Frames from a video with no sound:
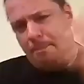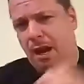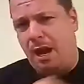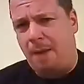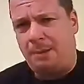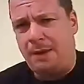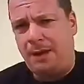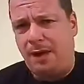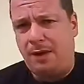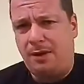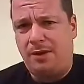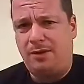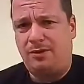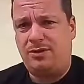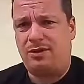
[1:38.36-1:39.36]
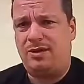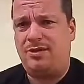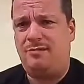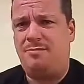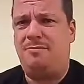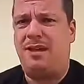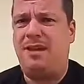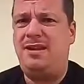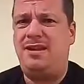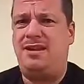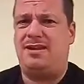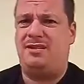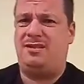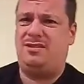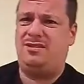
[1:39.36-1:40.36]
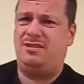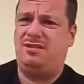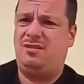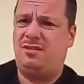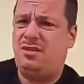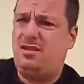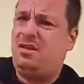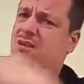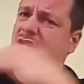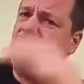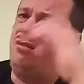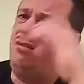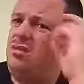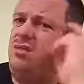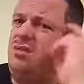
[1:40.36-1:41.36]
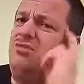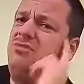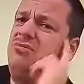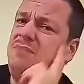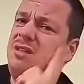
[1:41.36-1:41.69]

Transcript: popping out, and I was just maintenance. It's